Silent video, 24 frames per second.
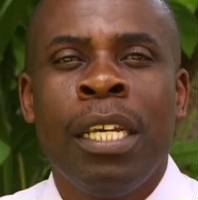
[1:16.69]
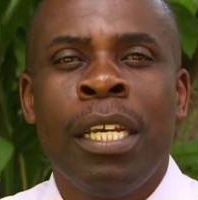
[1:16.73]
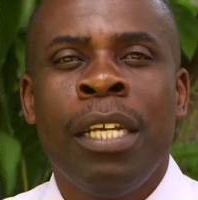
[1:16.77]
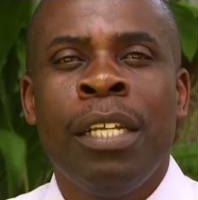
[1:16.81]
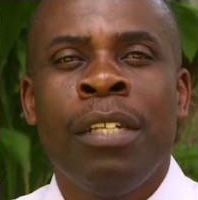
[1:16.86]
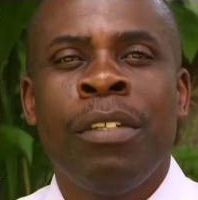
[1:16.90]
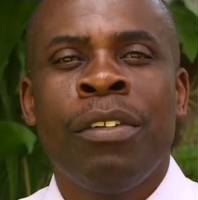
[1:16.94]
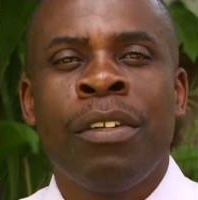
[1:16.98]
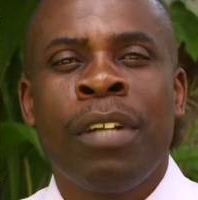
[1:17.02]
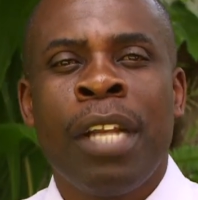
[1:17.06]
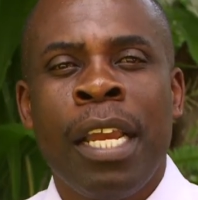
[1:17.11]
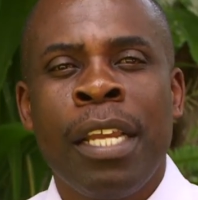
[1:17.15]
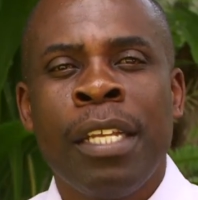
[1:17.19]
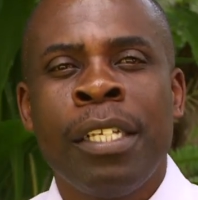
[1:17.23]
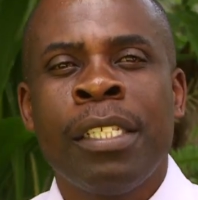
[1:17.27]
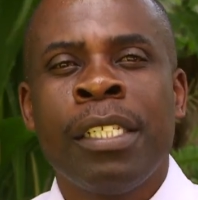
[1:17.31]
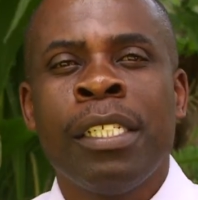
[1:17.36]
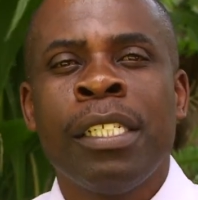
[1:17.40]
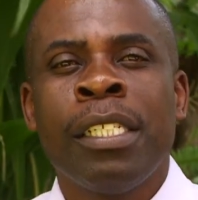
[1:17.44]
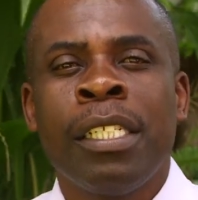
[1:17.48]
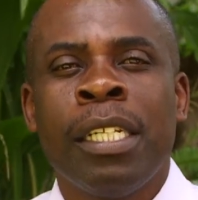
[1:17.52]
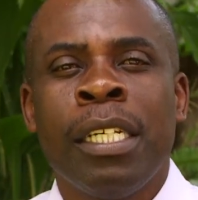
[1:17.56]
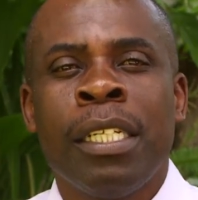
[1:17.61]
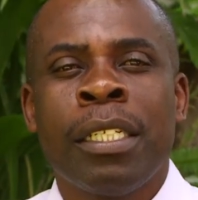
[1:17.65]
in the
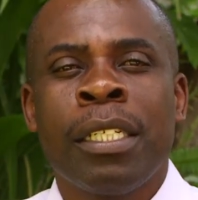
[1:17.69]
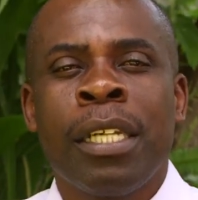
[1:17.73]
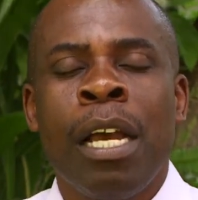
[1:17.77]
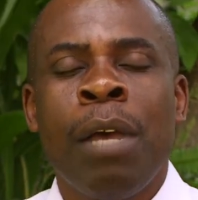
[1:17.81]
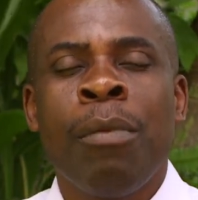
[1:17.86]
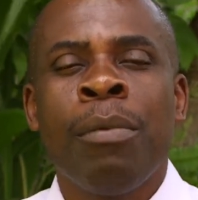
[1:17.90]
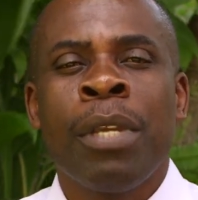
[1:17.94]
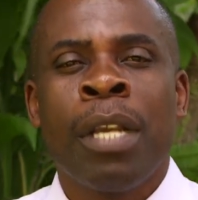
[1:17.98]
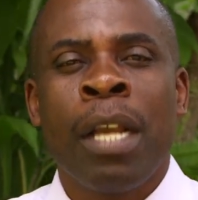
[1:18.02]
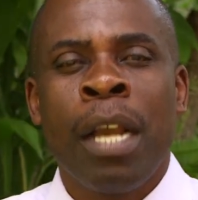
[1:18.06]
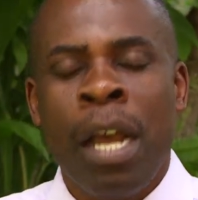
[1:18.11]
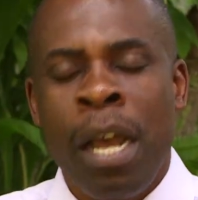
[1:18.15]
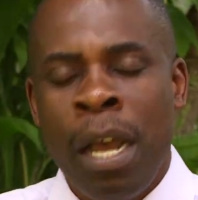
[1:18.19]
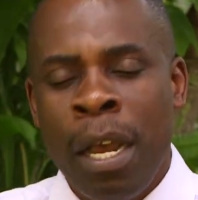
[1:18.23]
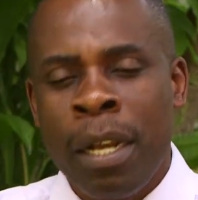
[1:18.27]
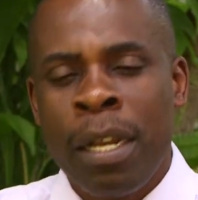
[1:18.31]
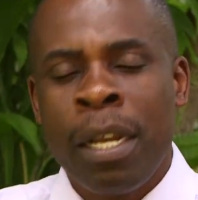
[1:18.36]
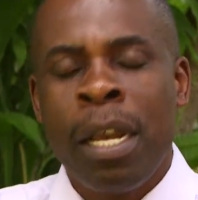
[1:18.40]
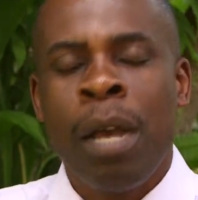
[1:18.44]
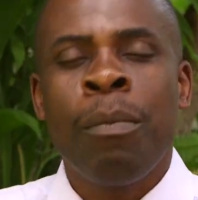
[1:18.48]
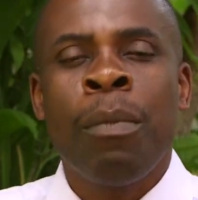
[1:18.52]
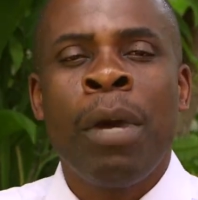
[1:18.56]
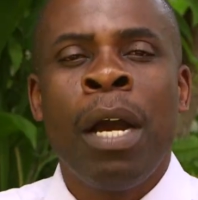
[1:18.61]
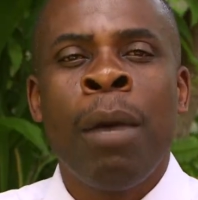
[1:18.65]
writing and come
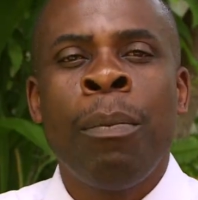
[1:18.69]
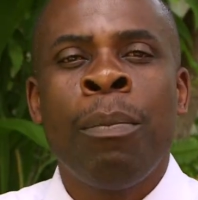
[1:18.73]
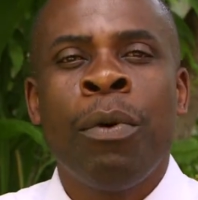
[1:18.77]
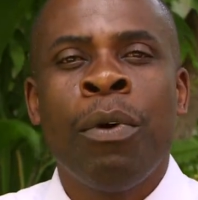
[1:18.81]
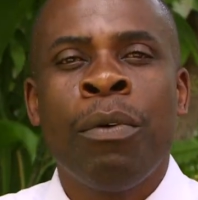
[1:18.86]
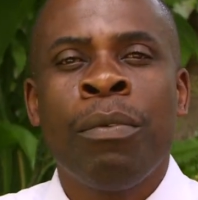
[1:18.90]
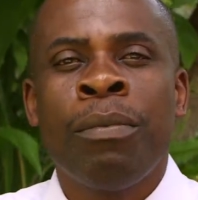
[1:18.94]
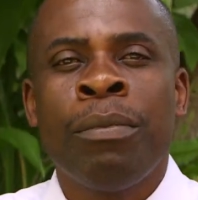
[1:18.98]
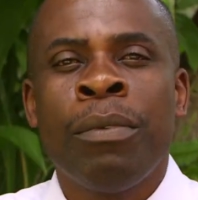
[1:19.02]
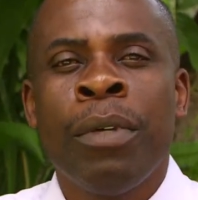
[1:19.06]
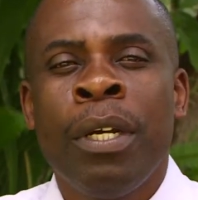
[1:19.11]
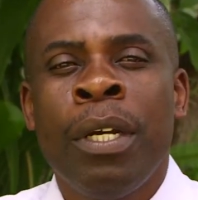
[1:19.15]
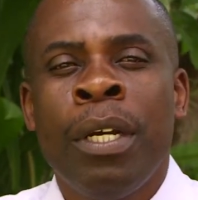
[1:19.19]
up